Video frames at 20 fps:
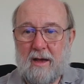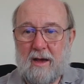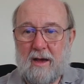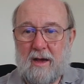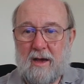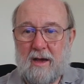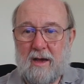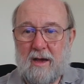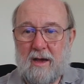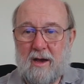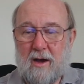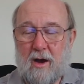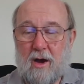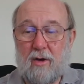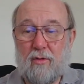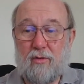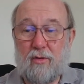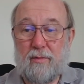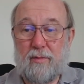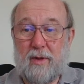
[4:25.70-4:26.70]
I
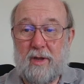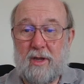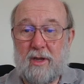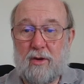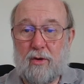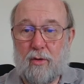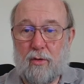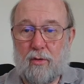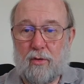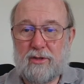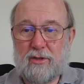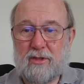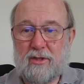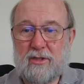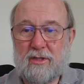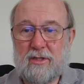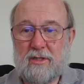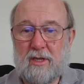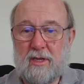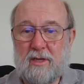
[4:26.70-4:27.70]
would be
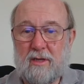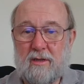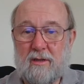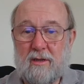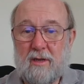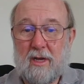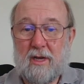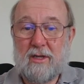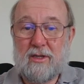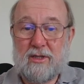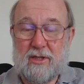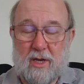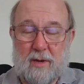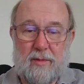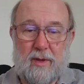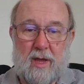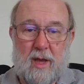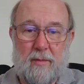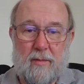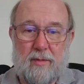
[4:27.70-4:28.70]
cautious in
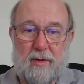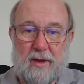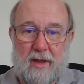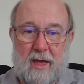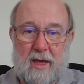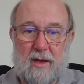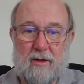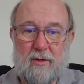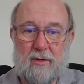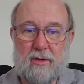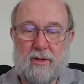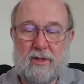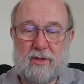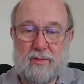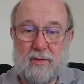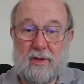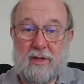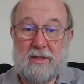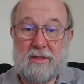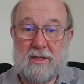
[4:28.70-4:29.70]
jumping up and down on the
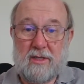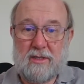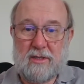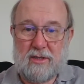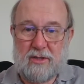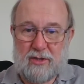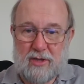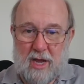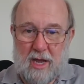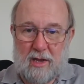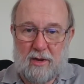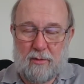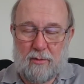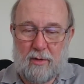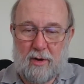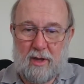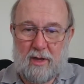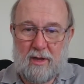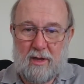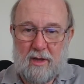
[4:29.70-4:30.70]
26th of
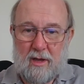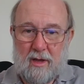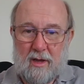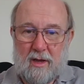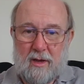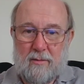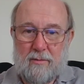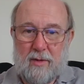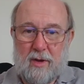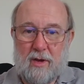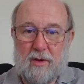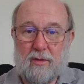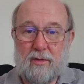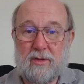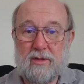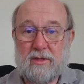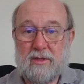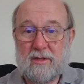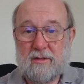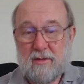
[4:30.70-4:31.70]
January,
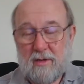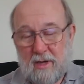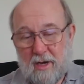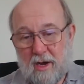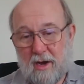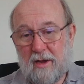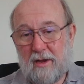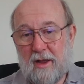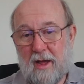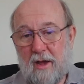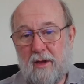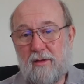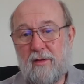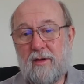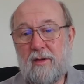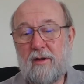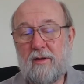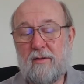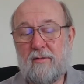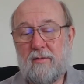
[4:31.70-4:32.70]
because I know
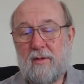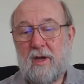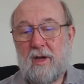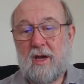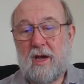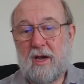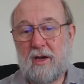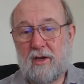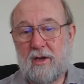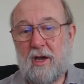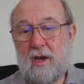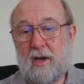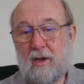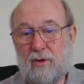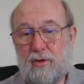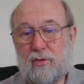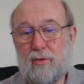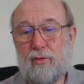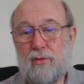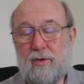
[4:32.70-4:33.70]
that a
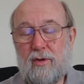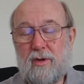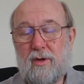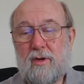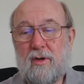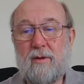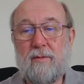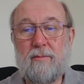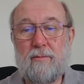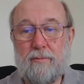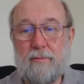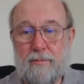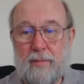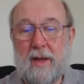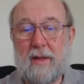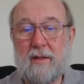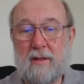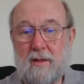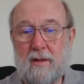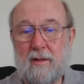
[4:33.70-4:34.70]
good
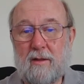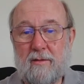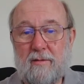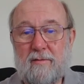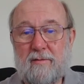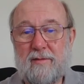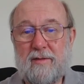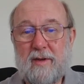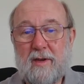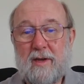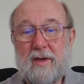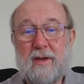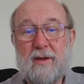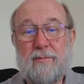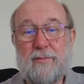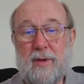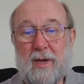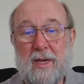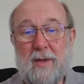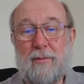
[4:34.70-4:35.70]
bundle of
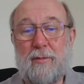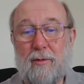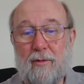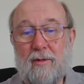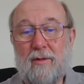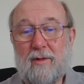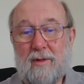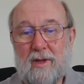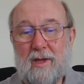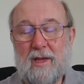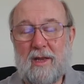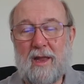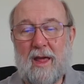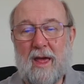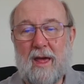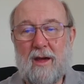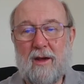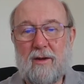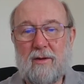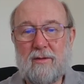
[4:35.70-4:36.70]
people in
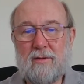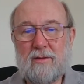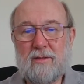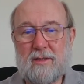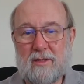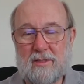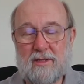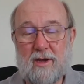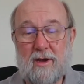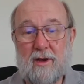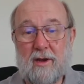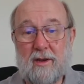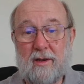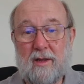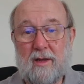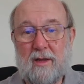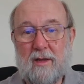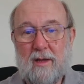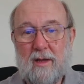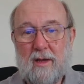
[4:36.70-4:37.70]
our
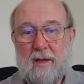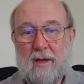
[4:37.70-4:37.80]
society